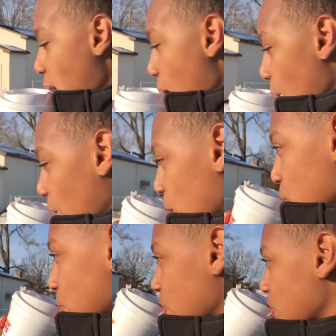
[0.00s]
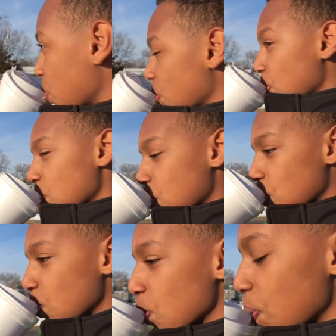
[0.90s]
On Instagram. What's your
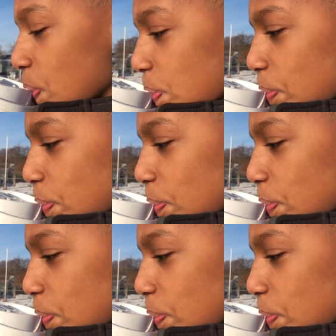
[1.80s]
username?